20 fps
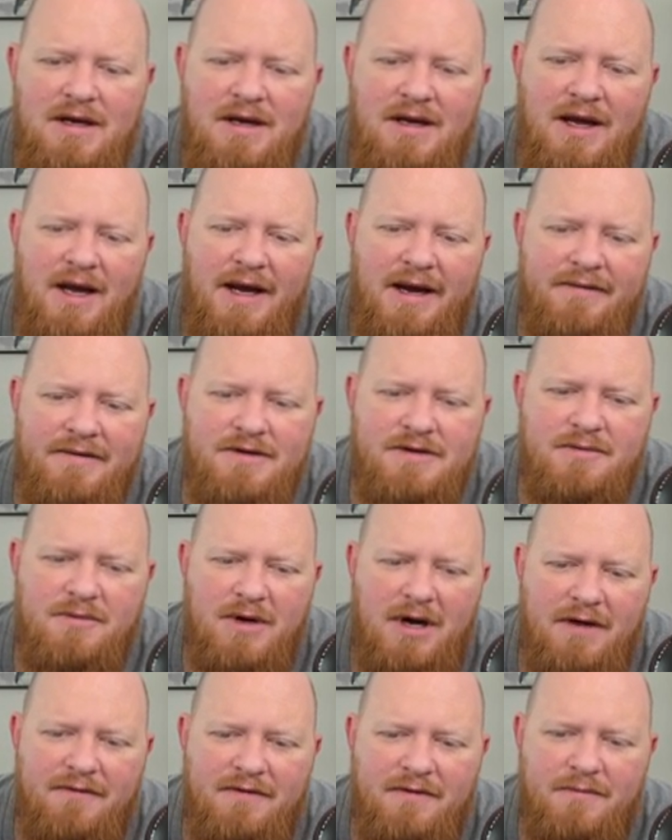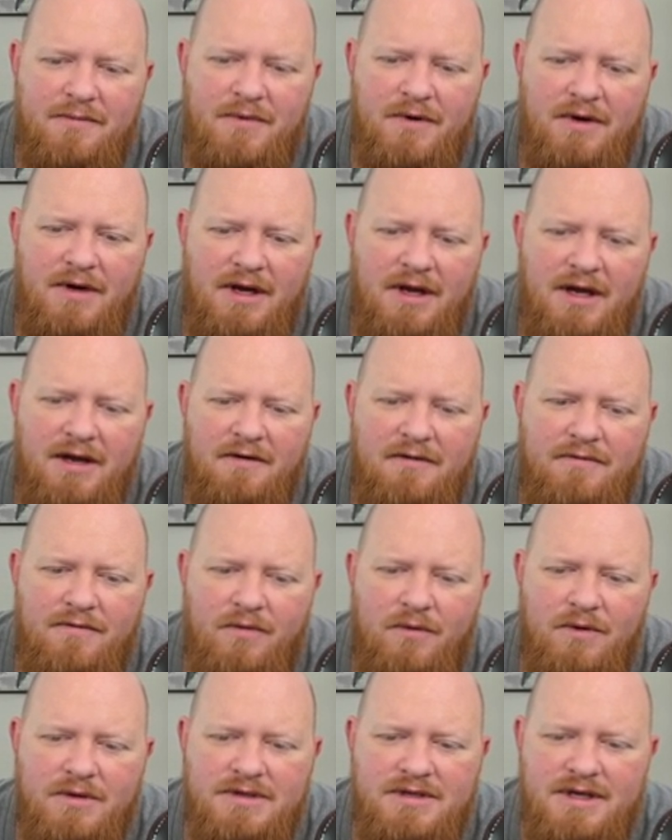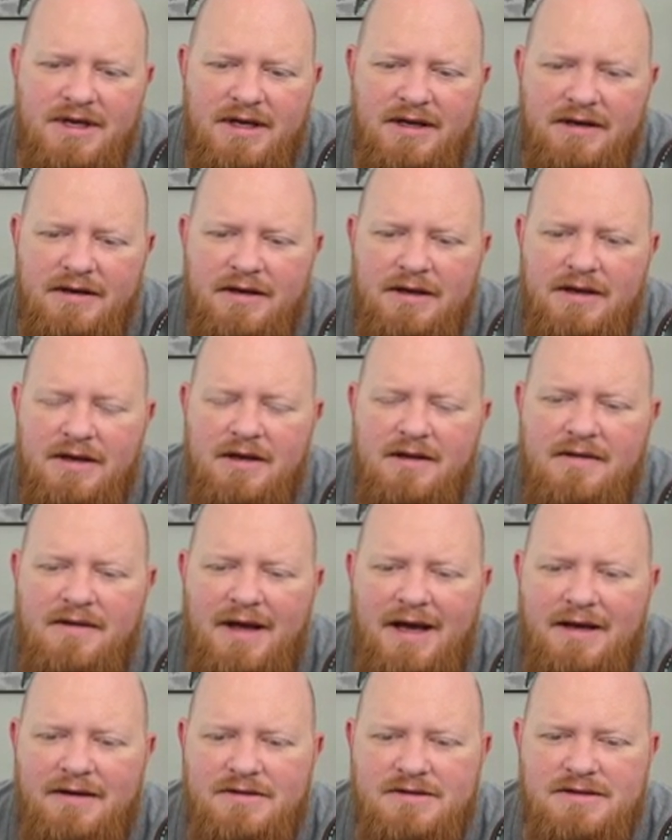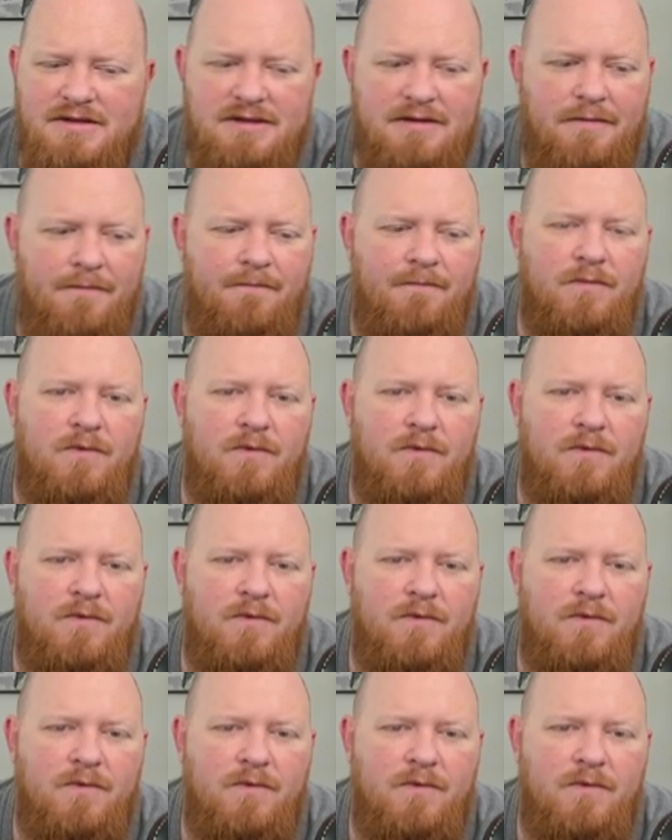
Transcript: average profit per day 14,000